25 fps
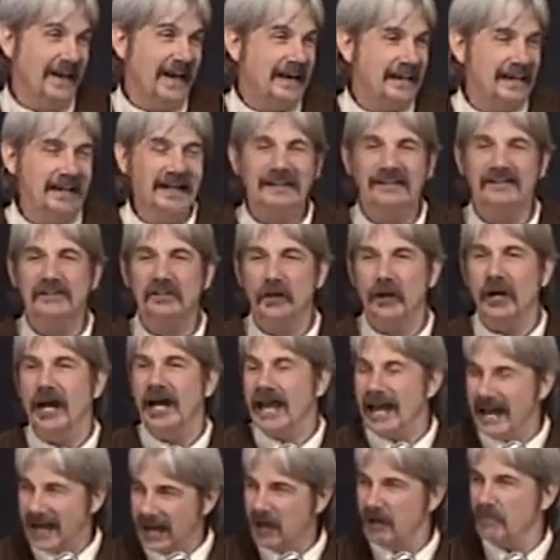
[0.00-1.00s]
How, you know,
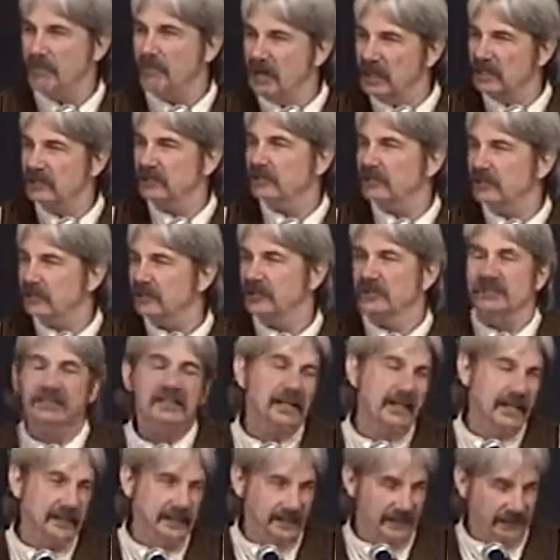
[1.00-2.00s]
how much does
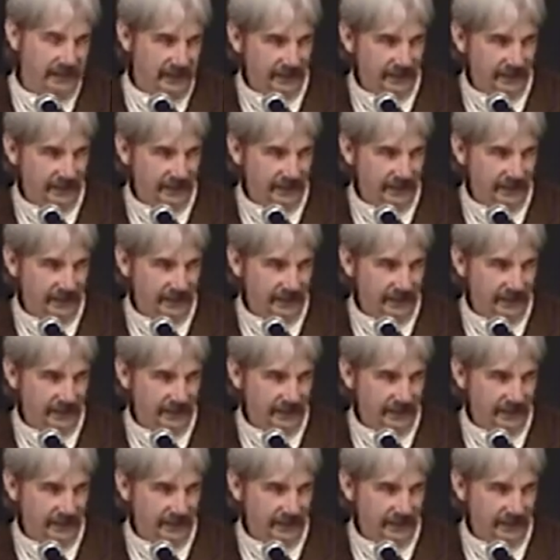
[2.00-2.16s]
it take